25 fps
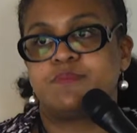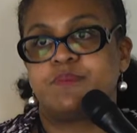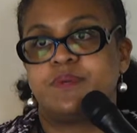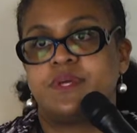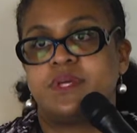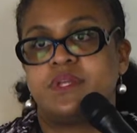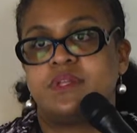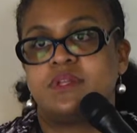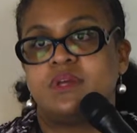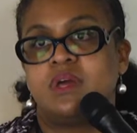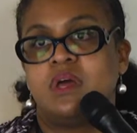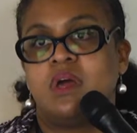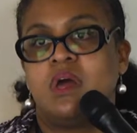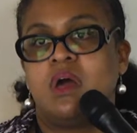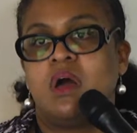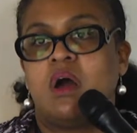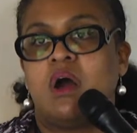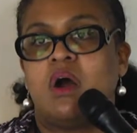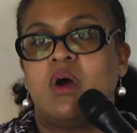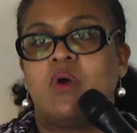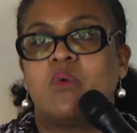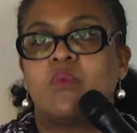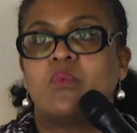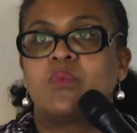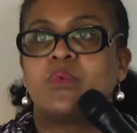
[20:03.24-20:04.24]
been
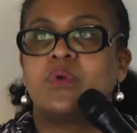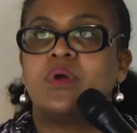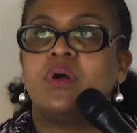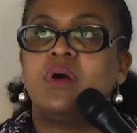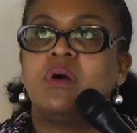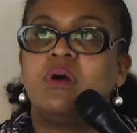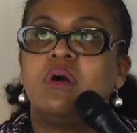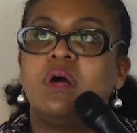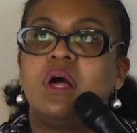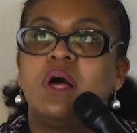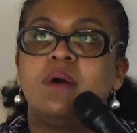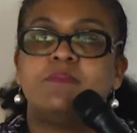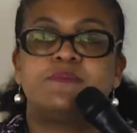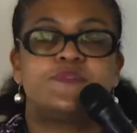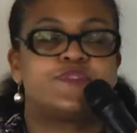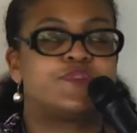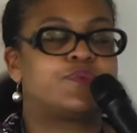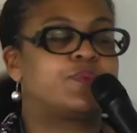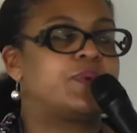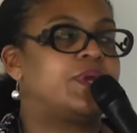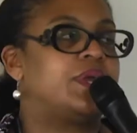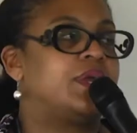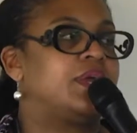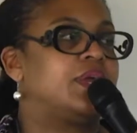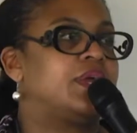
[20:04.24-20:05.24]
a real
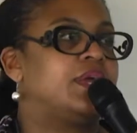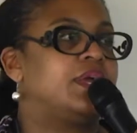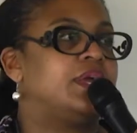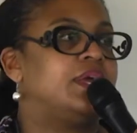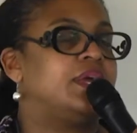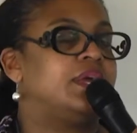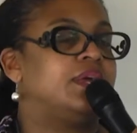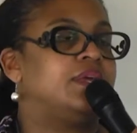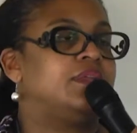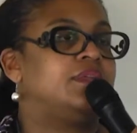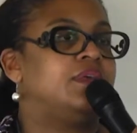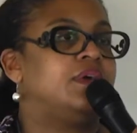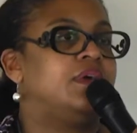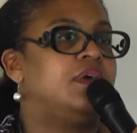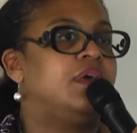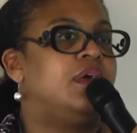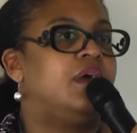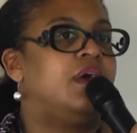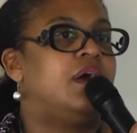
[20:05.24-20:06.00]
upswing in